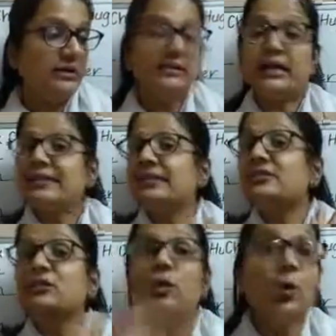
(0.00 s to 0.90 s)
that
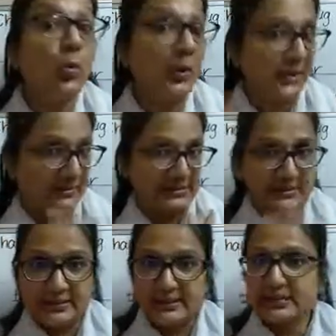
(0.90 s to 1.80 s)
has no
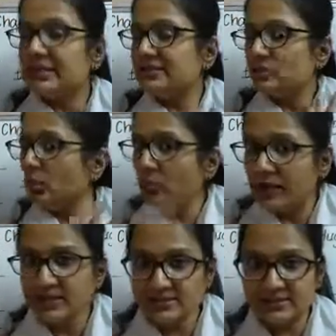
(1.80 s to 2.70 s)
wings. It has no
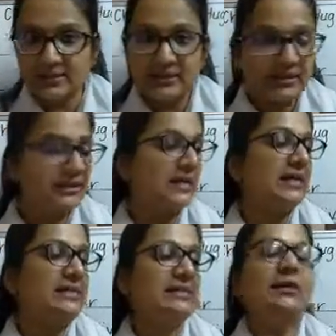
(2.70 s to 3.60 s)
wings. It
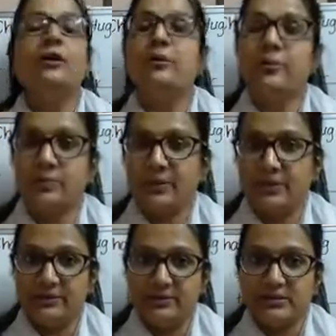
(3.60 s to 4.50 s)
has
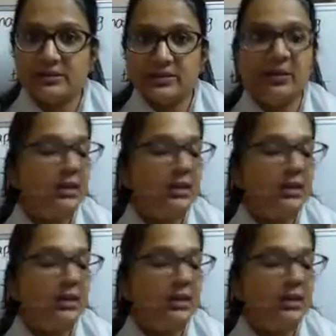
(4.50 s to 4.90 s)
propellers.